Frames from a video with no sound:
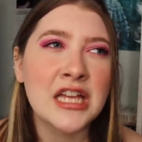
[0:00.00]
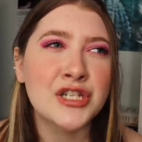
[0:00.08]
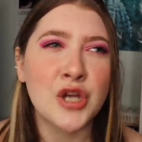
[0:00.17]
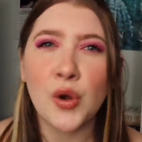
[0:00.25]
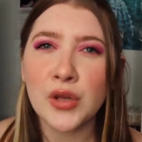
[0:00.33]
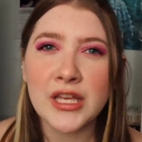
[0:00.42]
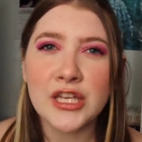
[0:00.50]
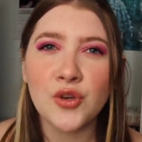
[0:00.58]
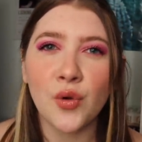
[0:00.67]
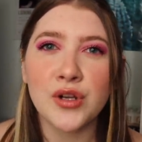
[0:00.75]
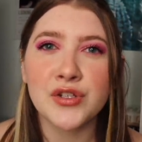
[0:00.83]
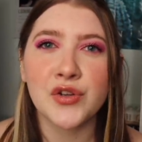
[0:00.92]
Totally
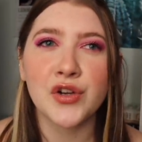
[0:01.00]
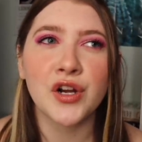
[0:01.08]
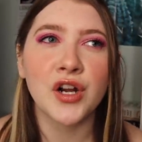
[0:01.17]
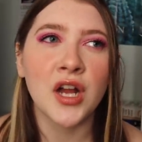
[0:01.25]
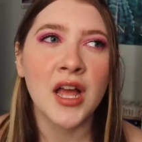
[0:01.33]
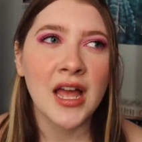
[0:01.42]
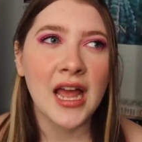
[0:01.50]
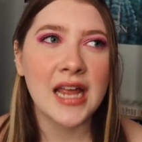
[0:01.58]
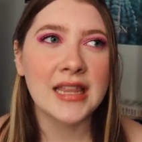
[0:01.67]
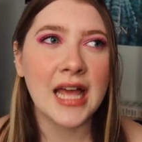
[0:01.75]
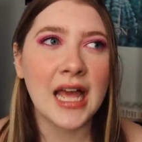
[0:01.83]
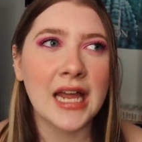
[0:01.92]
ignores her
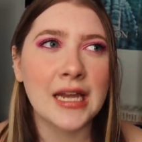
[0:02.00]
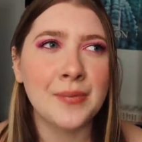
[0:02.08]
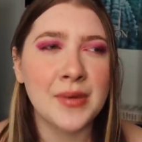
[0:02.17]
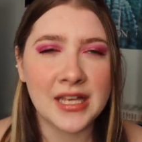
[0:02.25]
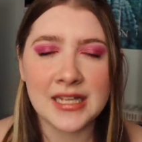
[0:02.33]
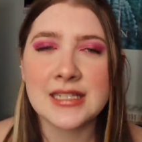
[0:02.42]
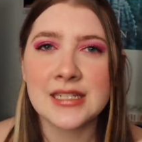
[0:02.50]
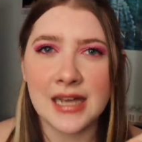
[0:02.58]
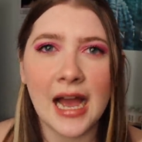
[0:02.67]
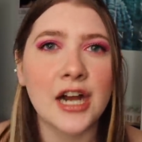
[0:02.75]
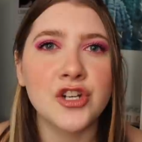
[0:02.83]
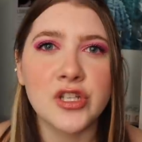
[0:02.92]
and then begins
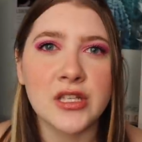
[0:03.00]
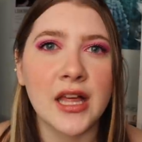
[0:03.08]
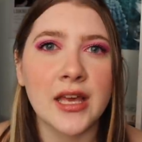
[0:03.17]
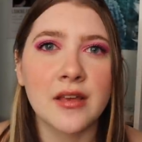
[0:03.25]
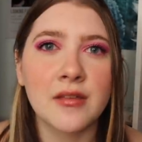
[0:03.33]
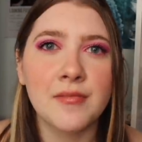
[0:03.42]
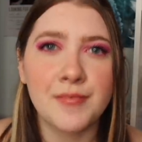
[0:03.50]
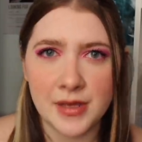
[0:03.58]
to actually like